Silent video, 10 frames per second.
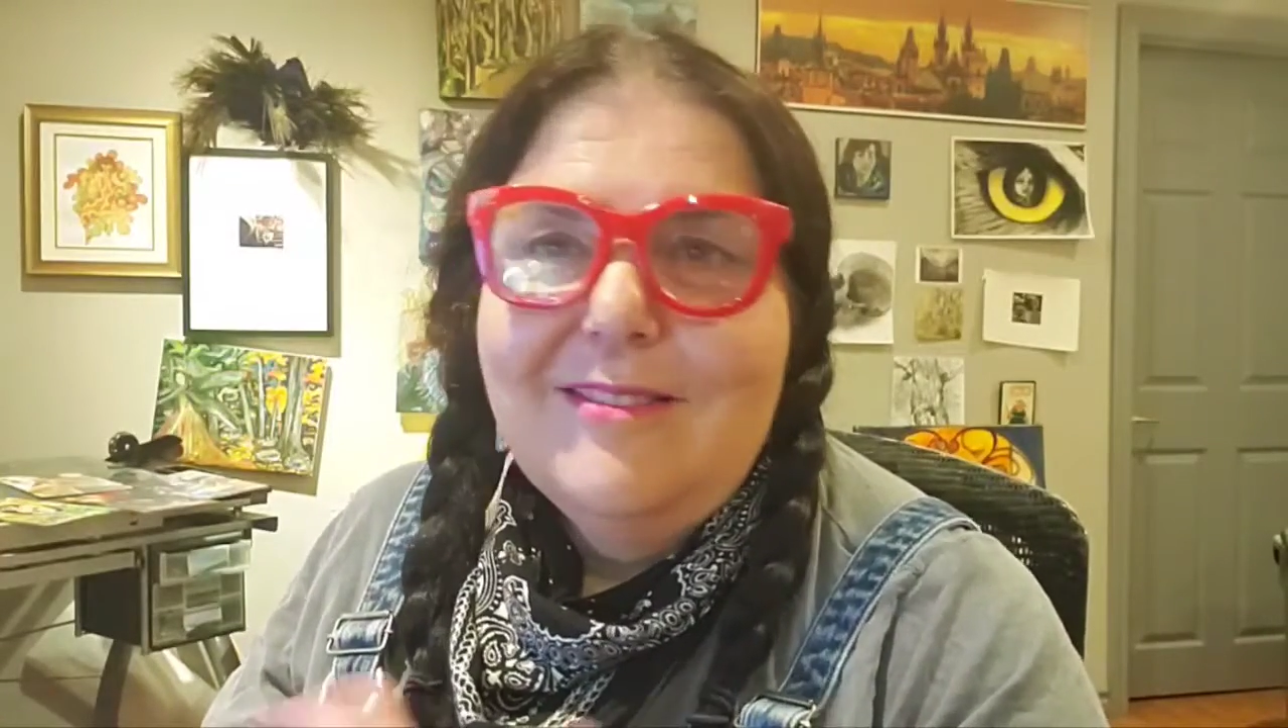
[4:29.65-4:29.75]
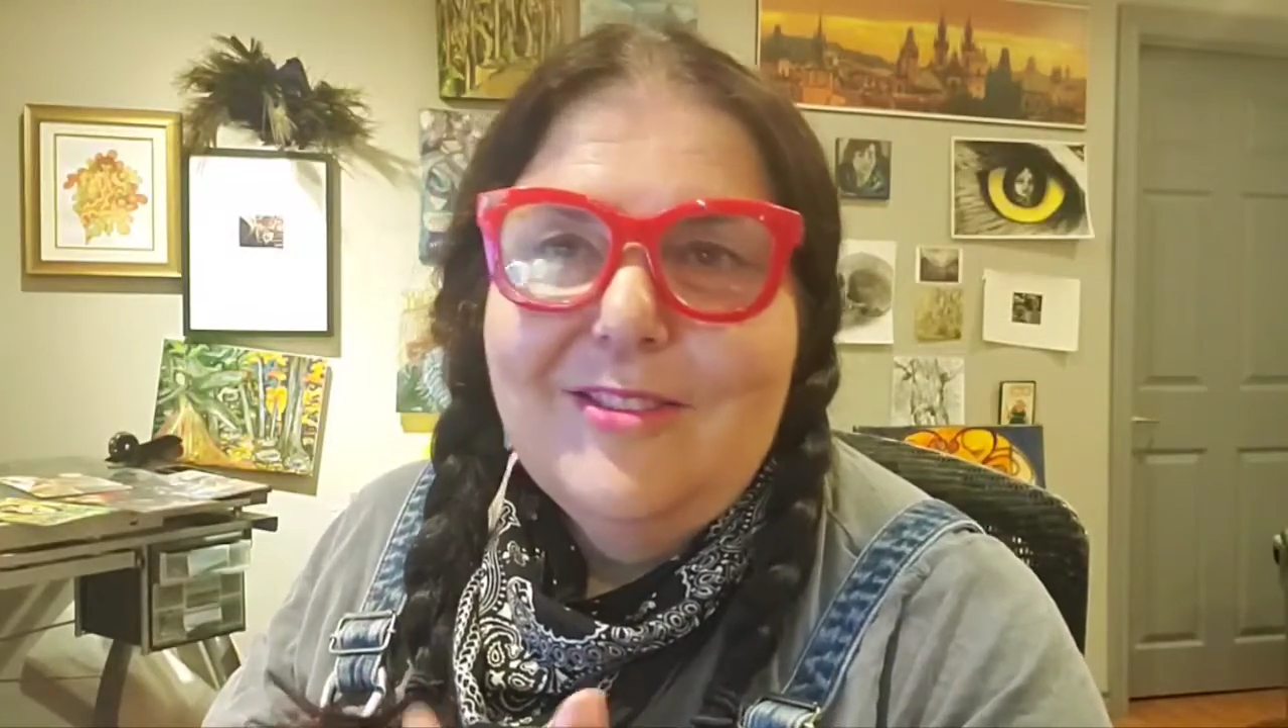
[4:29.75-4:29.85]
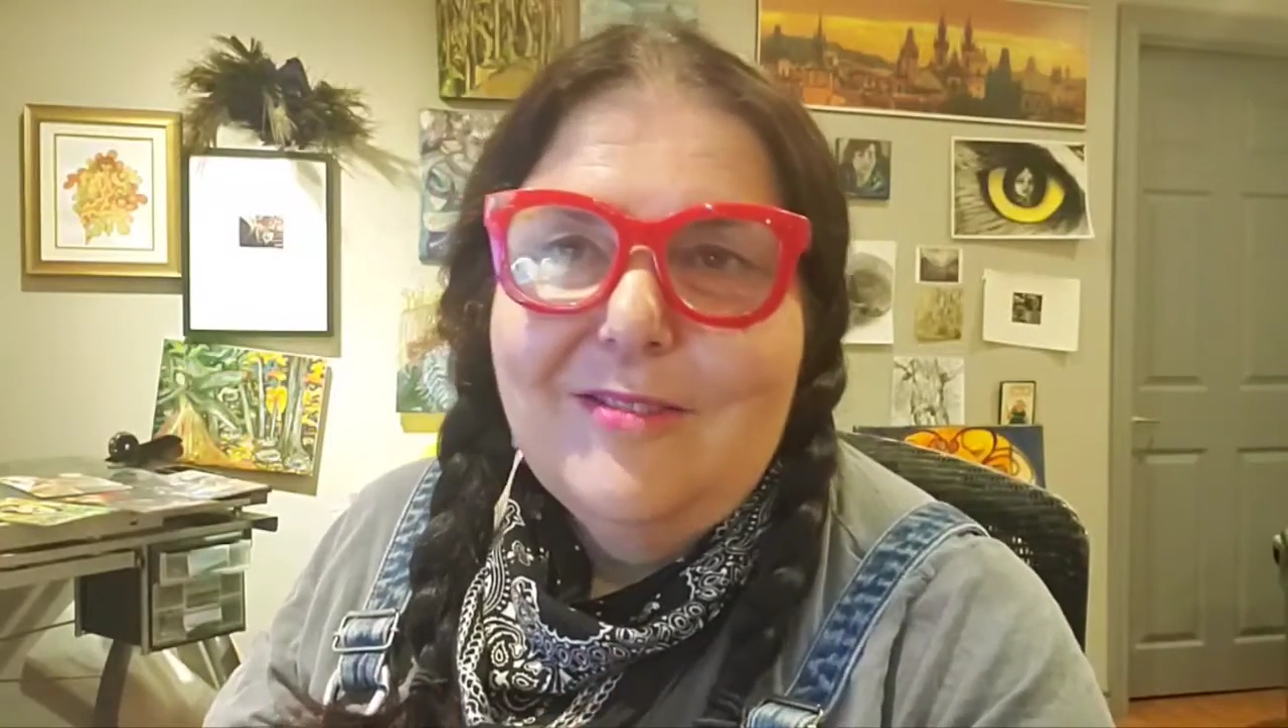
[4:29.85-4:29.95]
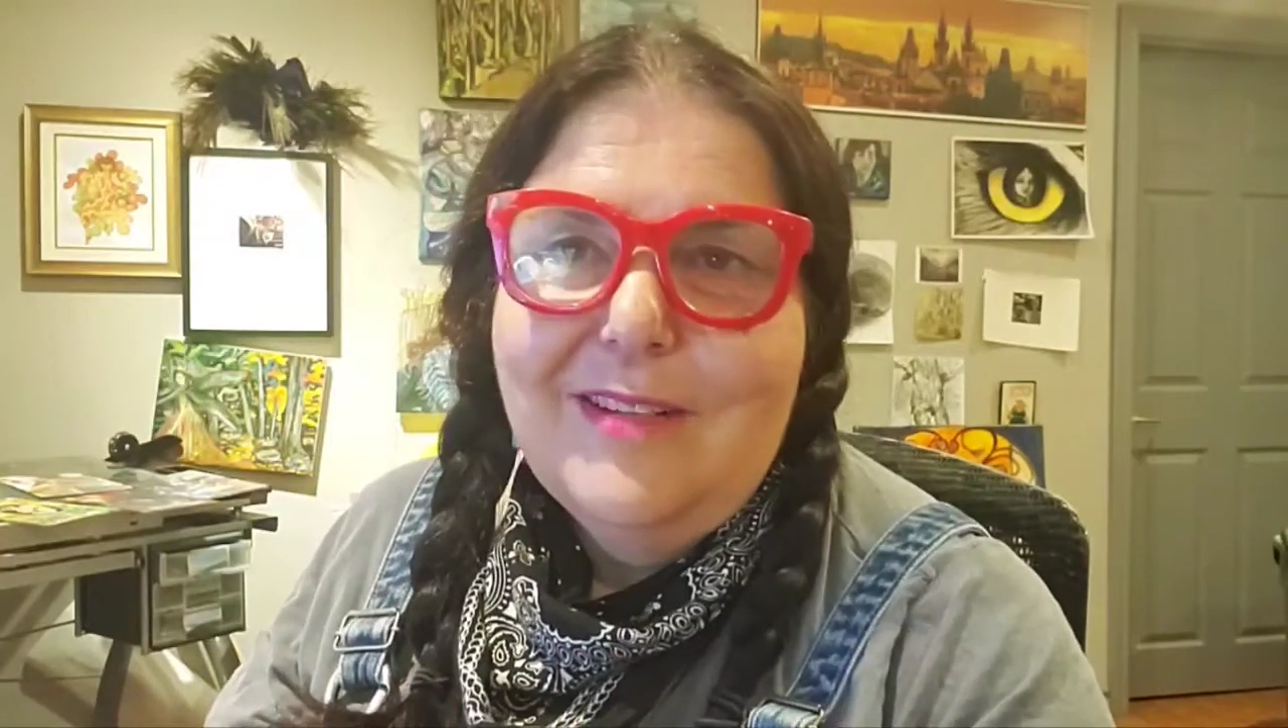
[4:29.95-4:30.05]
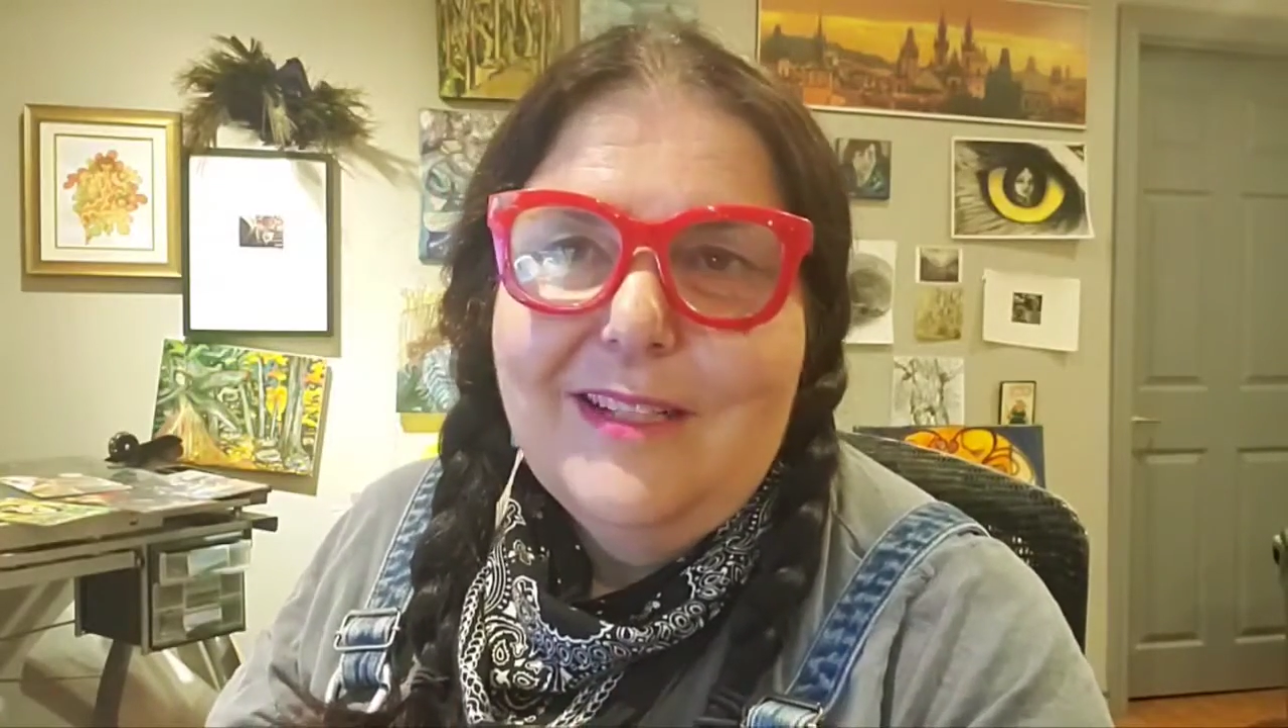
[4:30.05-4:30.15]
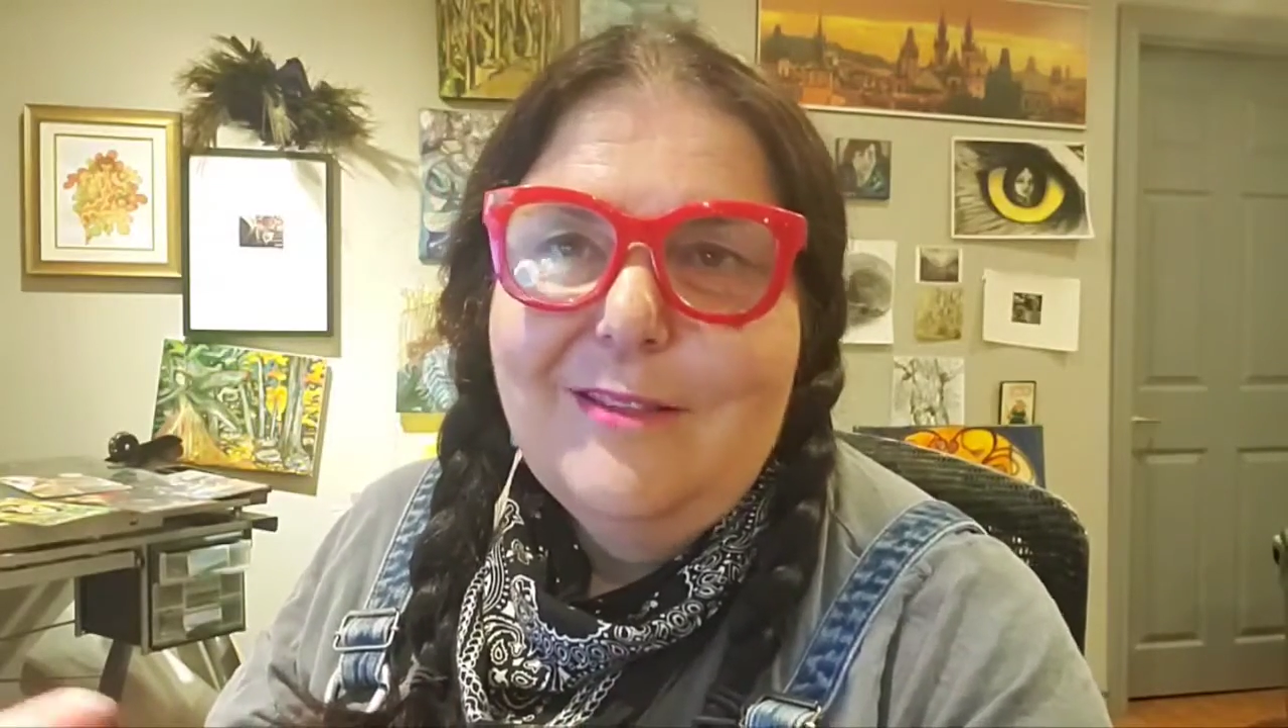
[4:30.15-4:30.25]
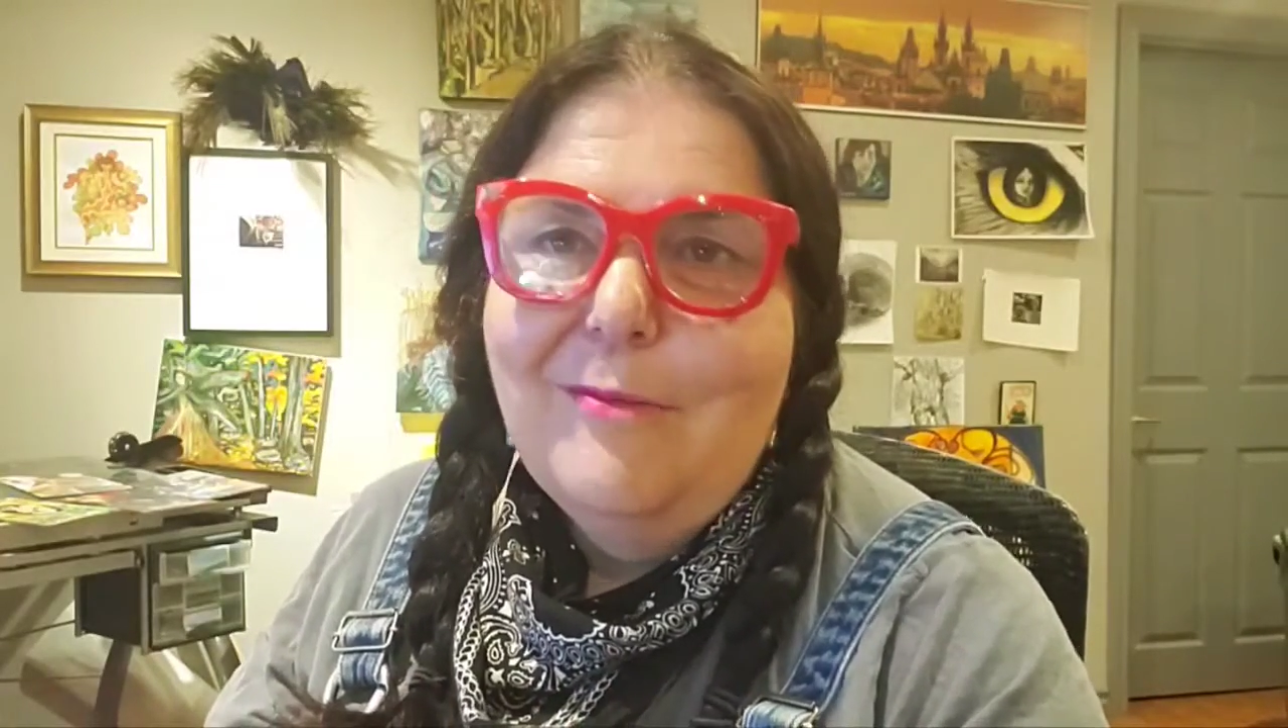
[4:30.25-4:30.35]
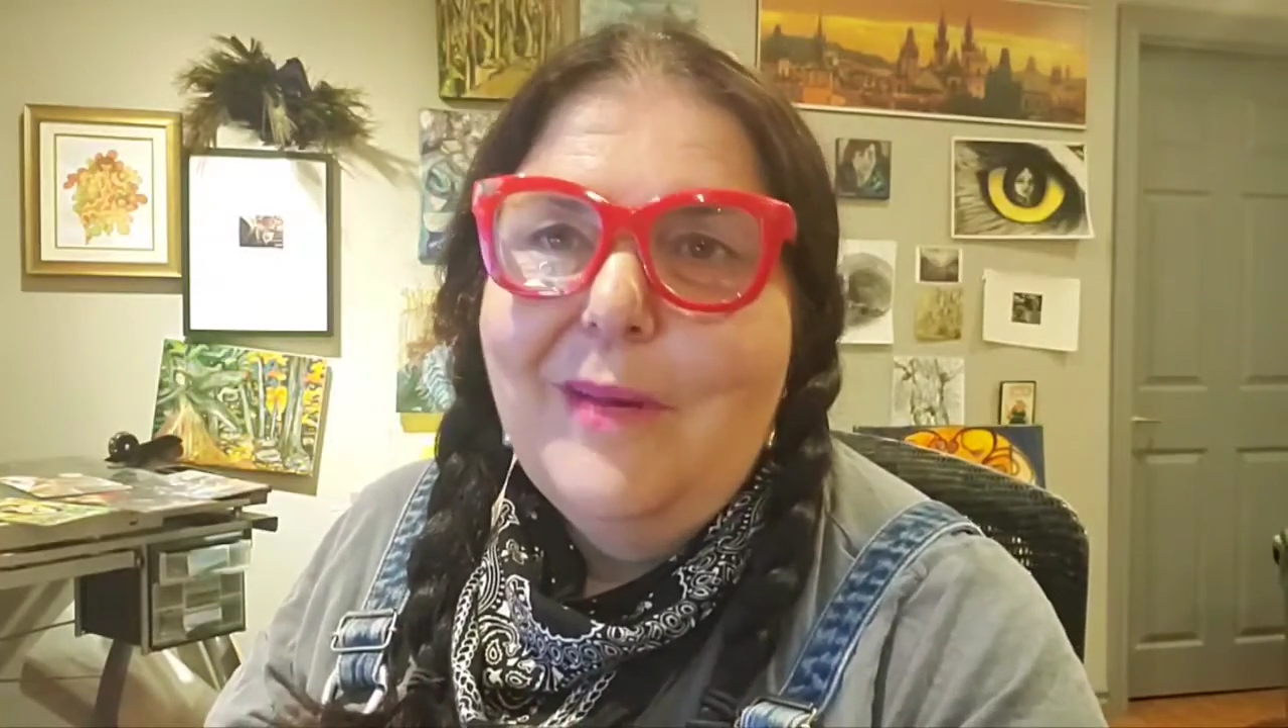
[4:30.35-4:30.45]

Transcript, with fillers: during the